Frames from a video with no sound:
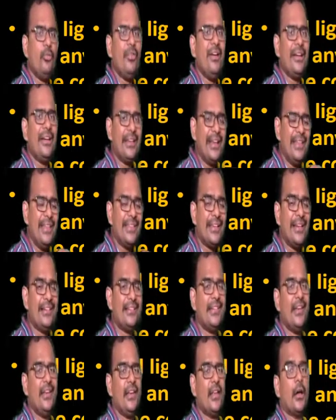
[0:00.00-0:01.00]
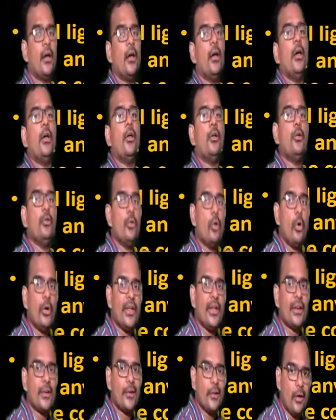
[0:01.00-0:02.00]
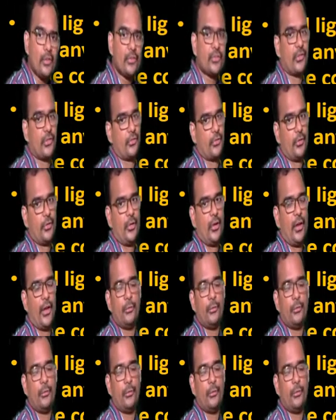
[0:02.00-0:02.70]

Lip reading: will result in lower losses.